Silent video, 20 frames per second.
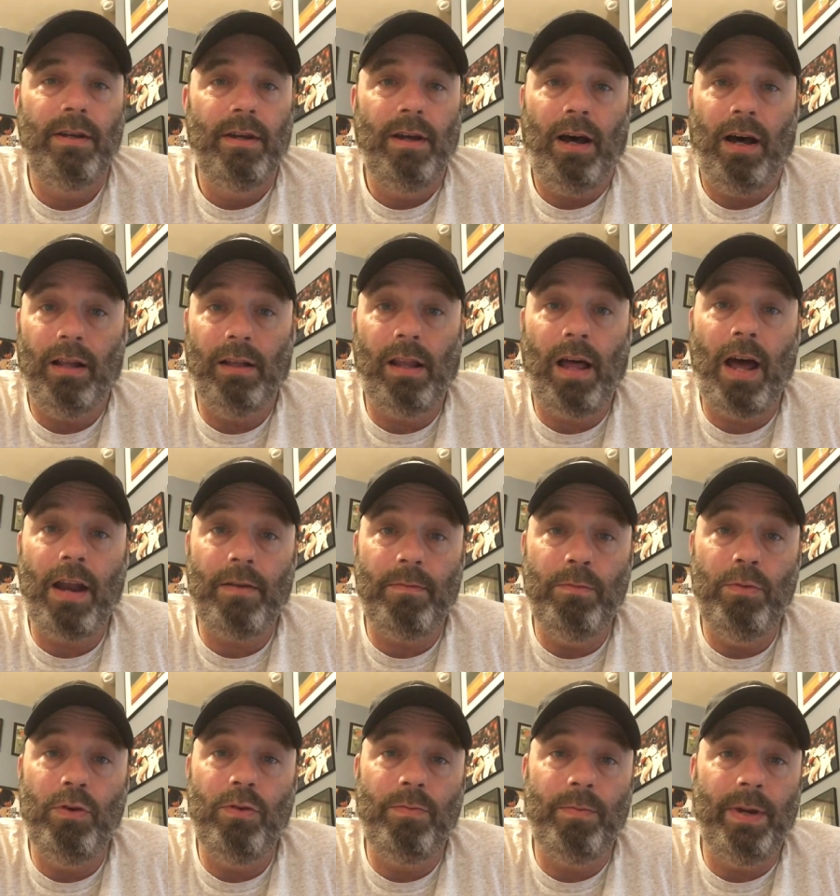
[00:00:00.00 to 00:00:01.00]
a lot of
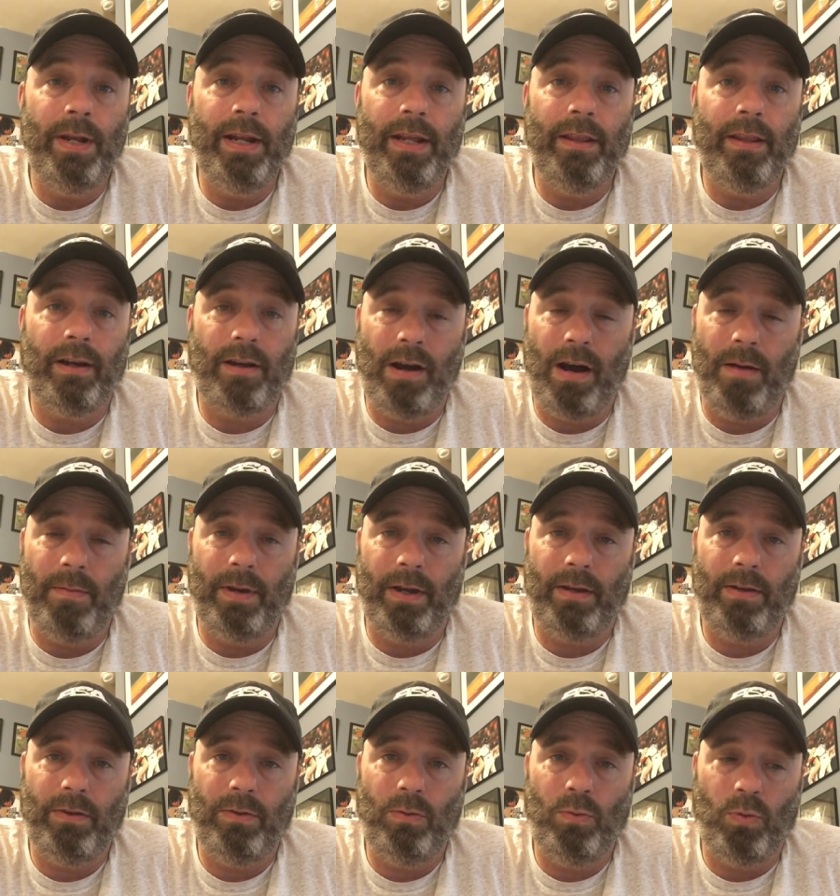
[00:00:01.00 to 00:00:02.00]
movement in the
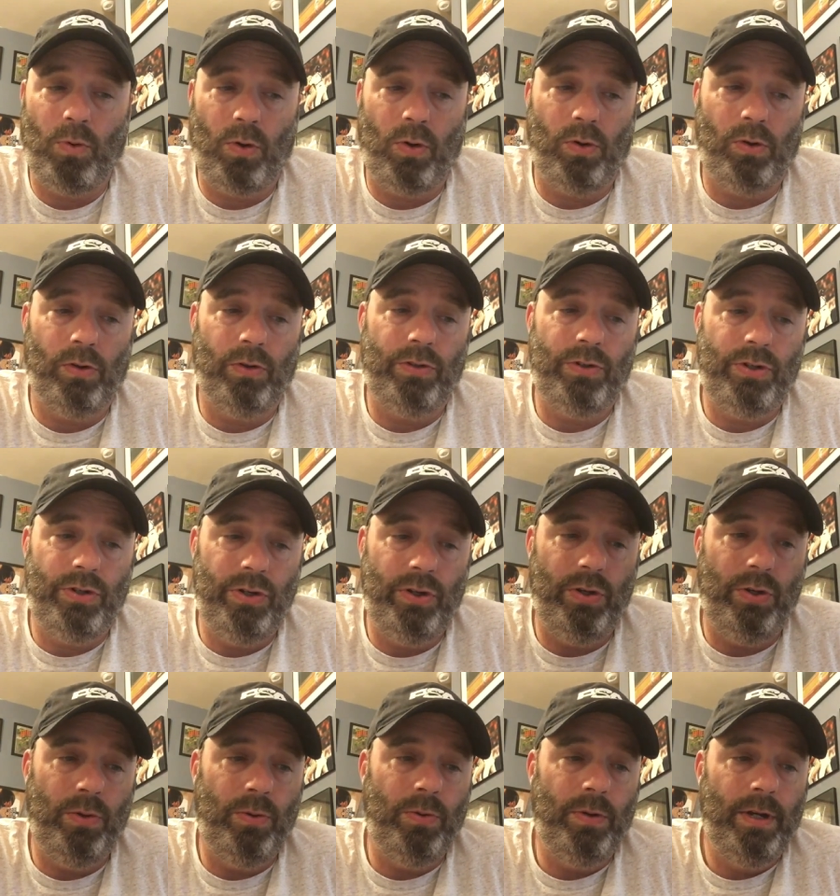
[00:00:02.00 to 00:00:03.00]
comic world
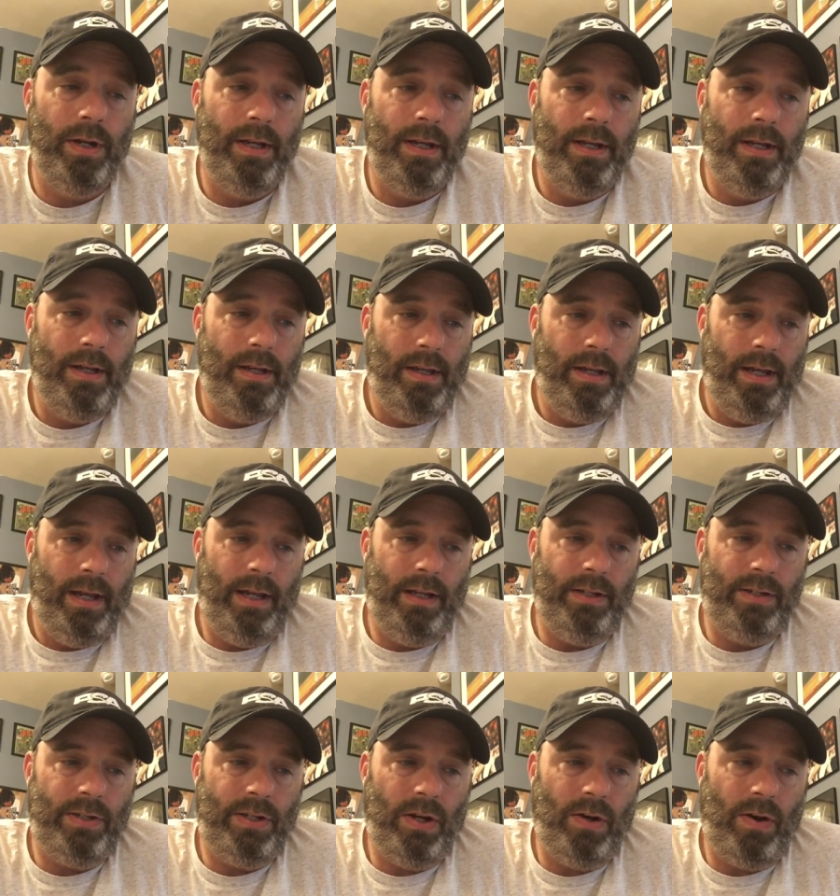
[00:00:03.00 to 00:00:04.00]
too. And
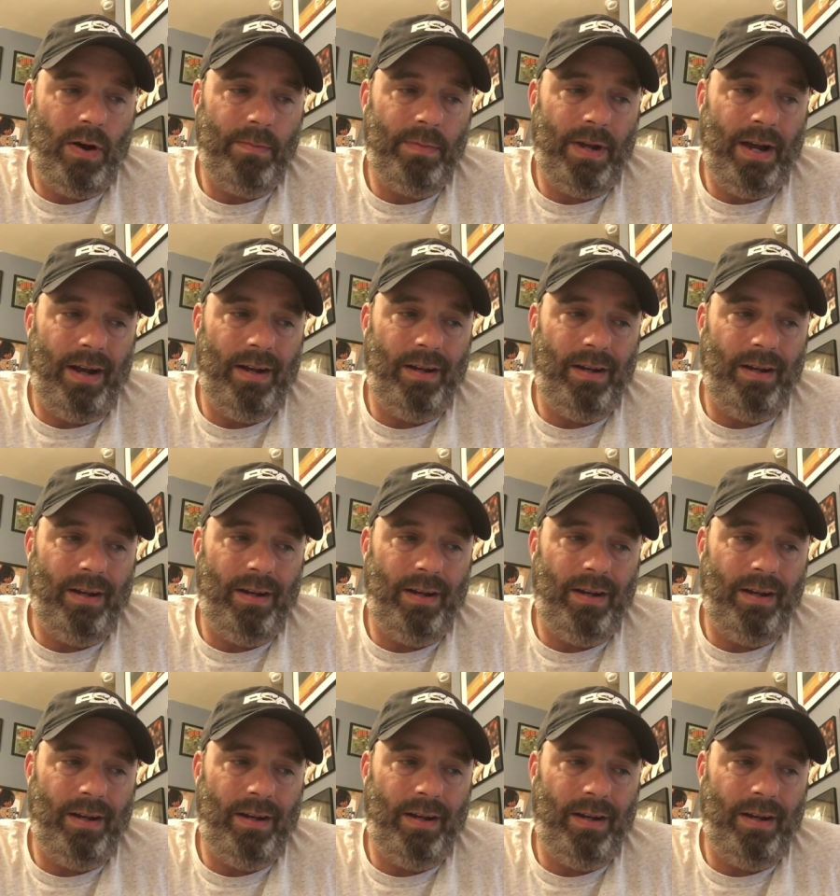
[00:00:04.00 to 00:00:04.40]
so I'm kind